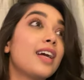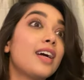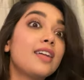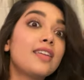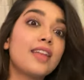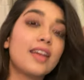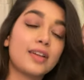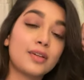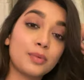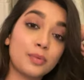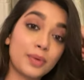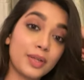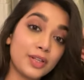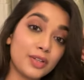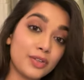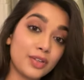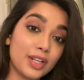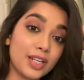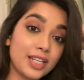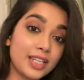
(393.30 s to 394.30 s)
yeah, that
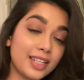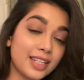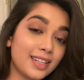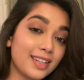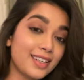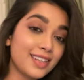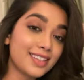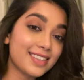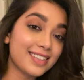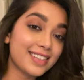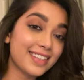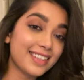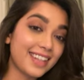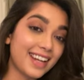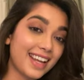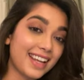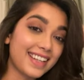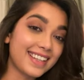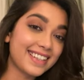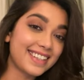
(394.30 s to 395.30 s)
wind really killed us in the
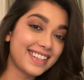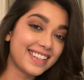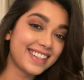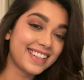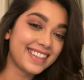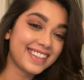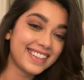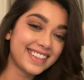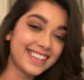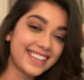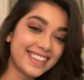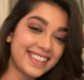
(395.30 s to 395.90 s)
night.